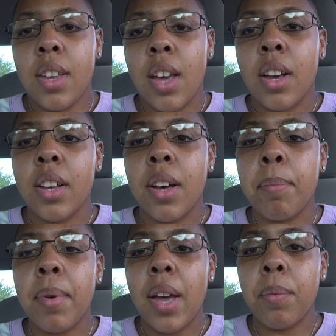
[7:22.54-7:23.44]
I
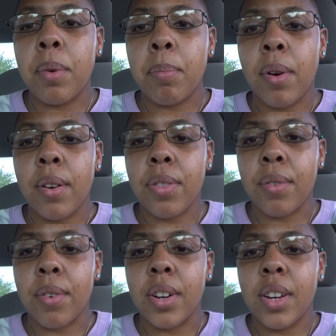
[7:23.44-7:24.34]
come back with part
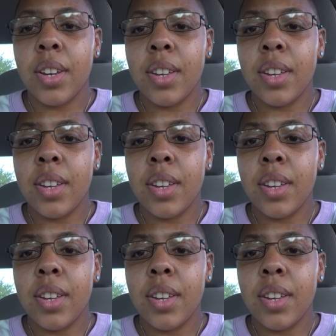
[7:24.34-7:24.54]
3.